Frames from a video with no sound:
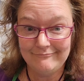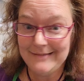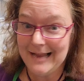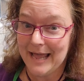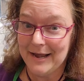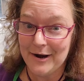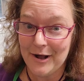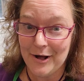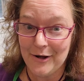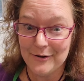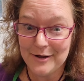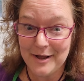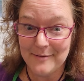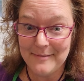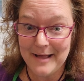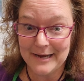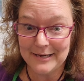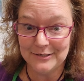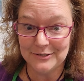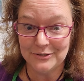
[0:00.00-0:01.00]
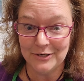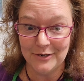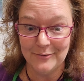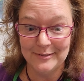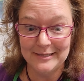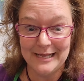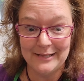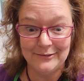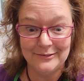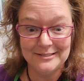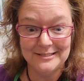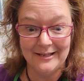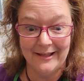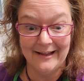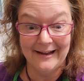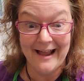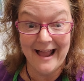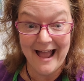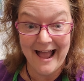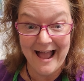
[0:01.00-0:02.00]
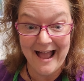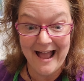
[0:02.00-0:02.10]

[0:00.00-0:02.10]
and I'll come back and show you what that looks like.